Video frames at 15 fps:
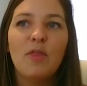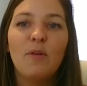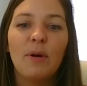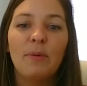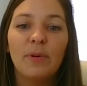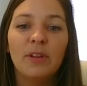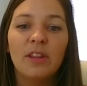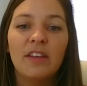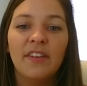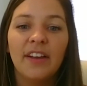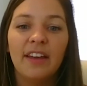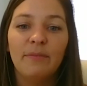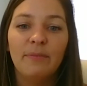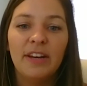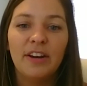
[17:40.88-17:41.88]
one we're living
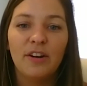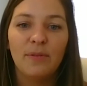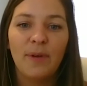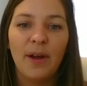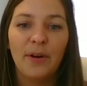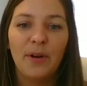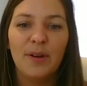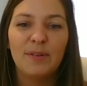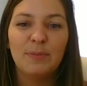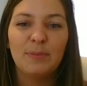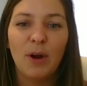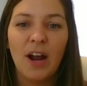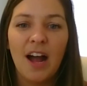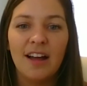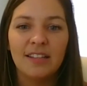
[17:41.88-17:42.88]
in, we did a rental. It was
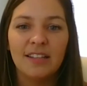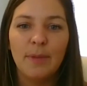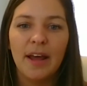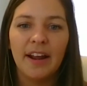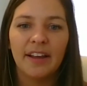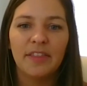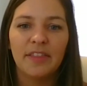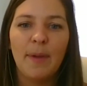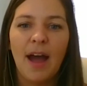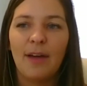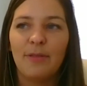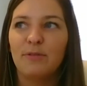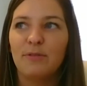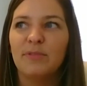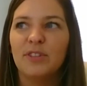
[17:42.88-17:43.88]
more cosmetic. The
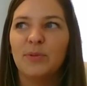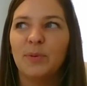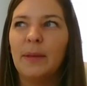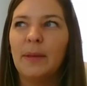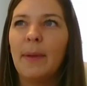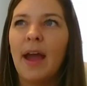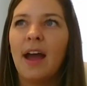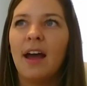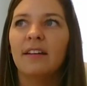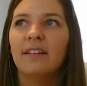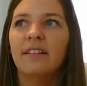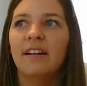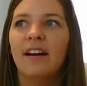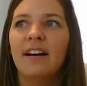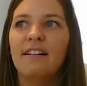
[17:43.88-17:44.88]
bathroom was really
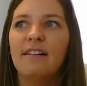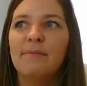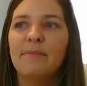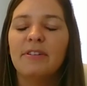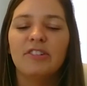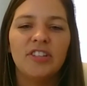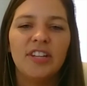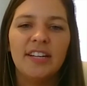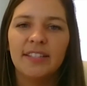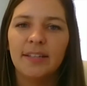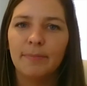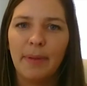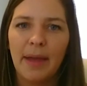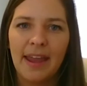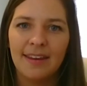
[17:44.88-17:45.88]
bad. It just needed
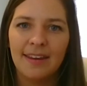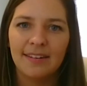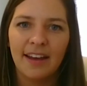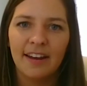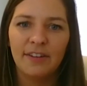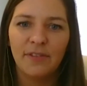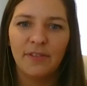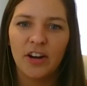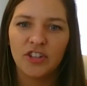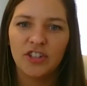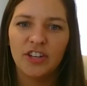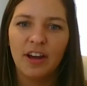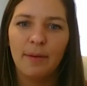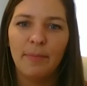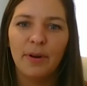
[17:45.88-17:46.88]
some paint and kind of
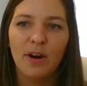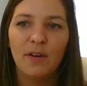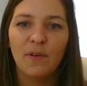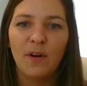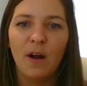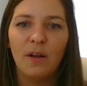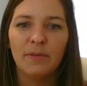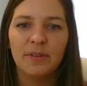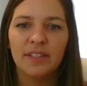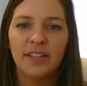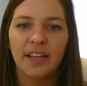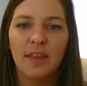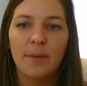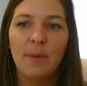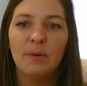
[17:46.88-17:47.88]
freshened up. But overall, it was
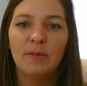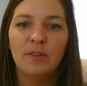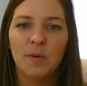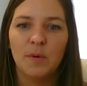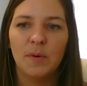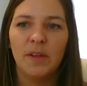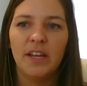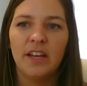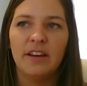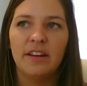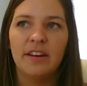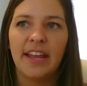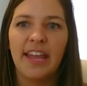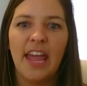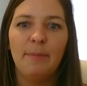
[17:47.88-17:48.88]
like the bones were really good,
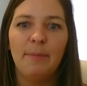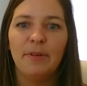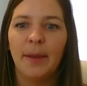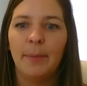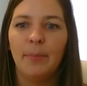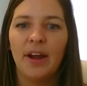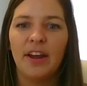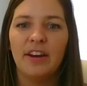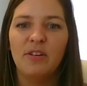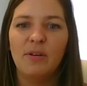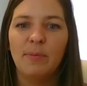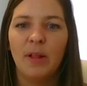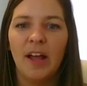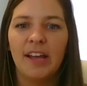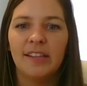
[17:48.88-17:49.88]
and it came with like brand new
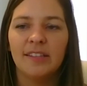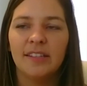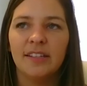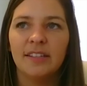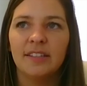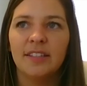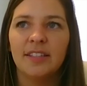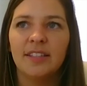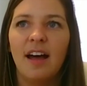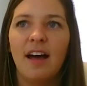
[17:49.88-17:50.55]
appliances.